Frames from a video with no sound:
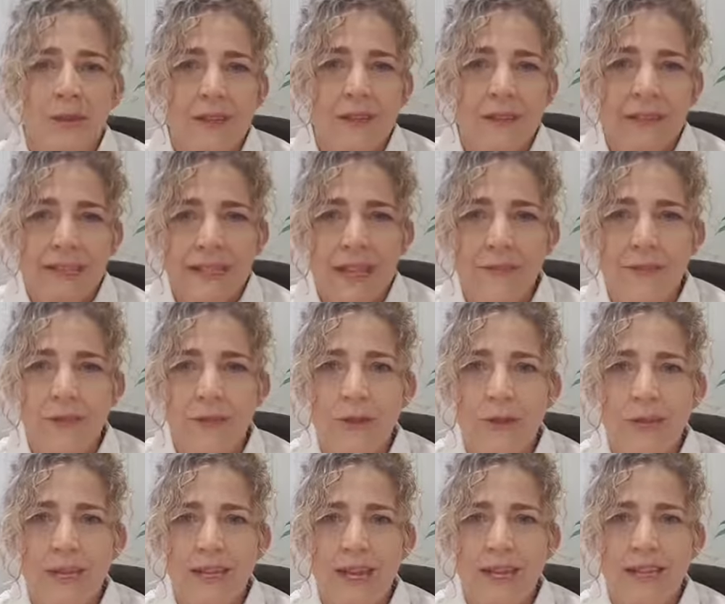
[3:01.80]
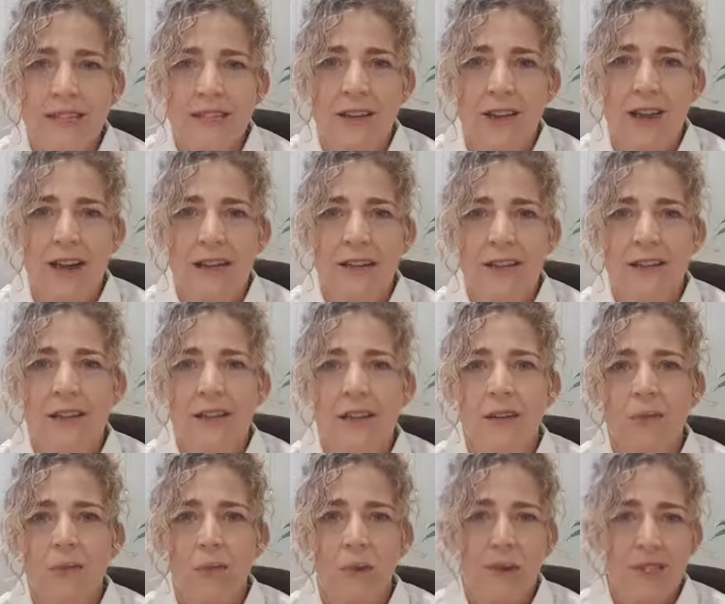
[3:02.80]
let's have a look at anxiety
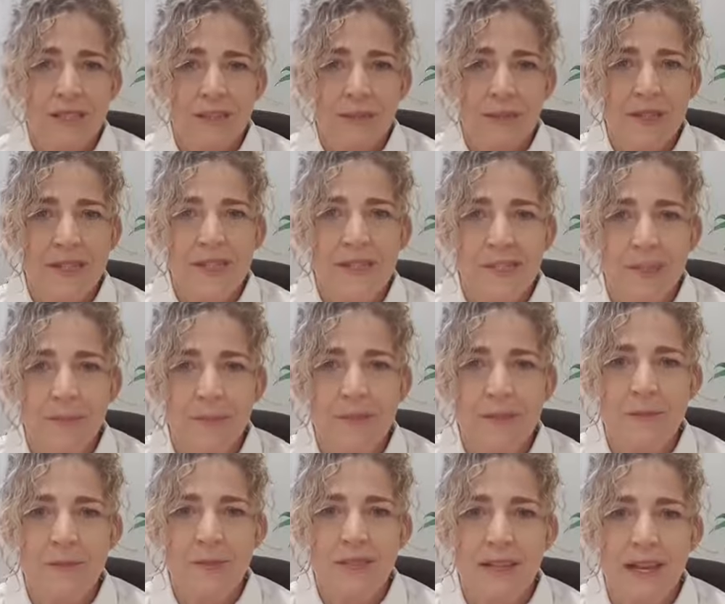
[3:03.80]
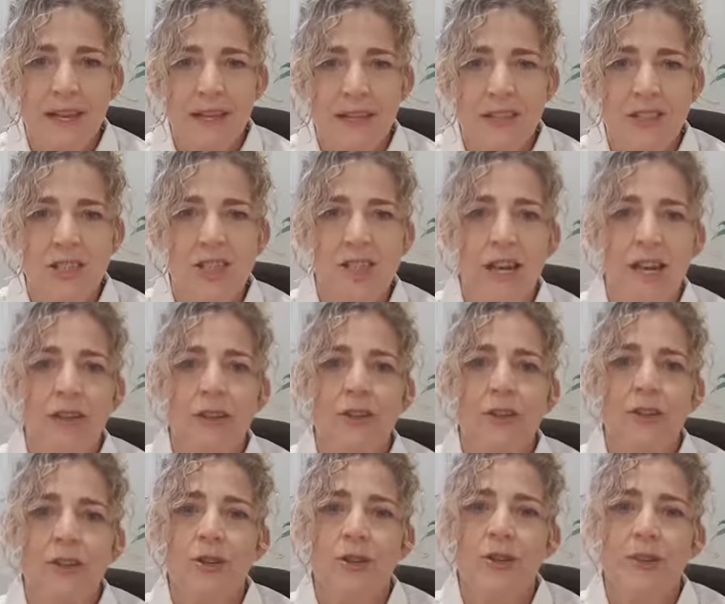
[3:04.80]
and what some of the symptoms are. Sharon,
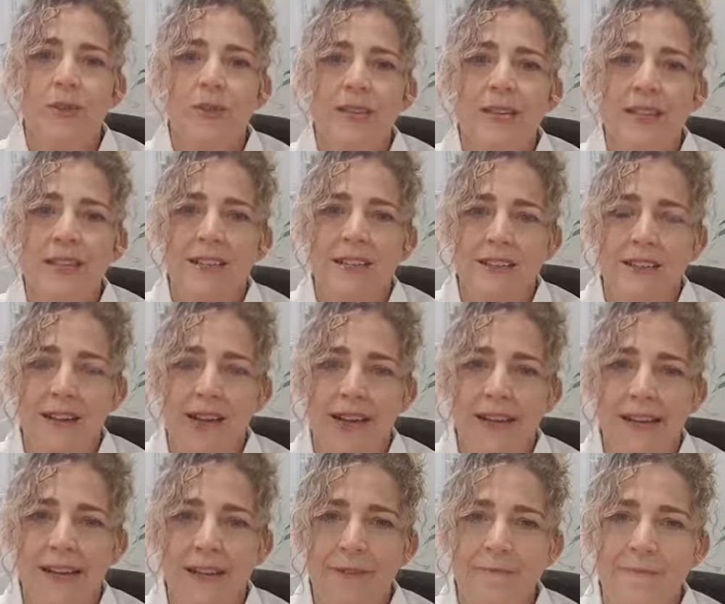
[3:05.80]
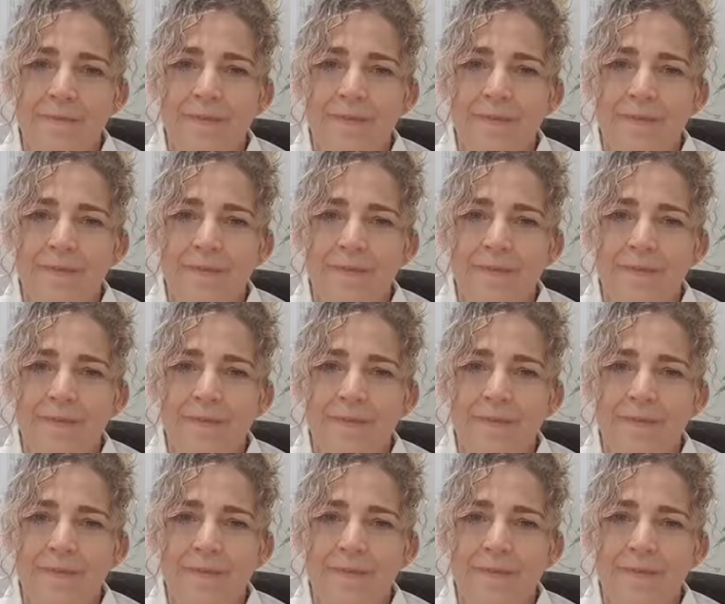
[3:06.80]
you thought it was anxiety.